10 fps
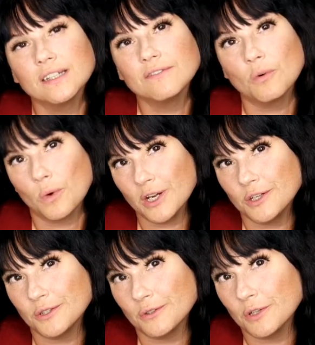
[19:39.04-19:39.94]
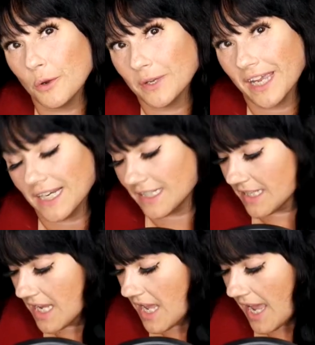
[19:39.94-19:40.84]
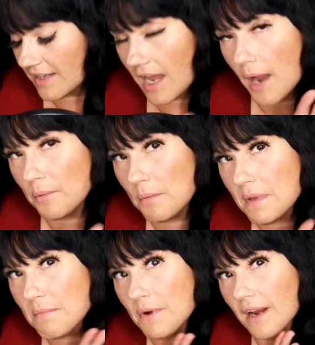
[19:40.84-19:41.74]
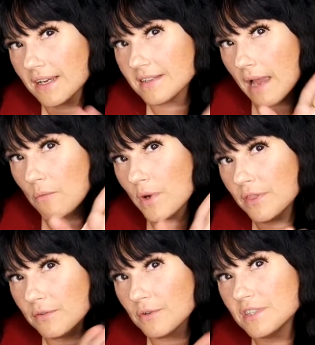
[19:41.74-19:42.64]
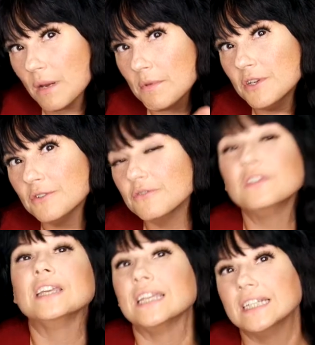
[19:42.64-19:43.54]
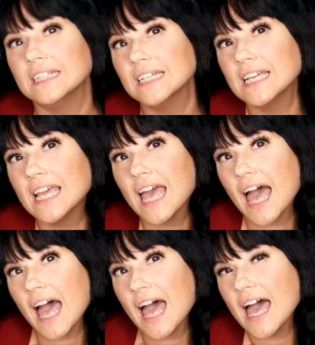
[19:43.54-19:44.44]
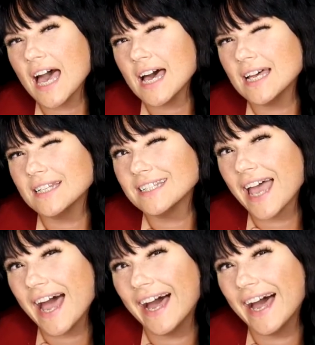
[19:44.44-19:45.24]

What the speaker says: for where you're located. And I remember, because I went through some of your feed, and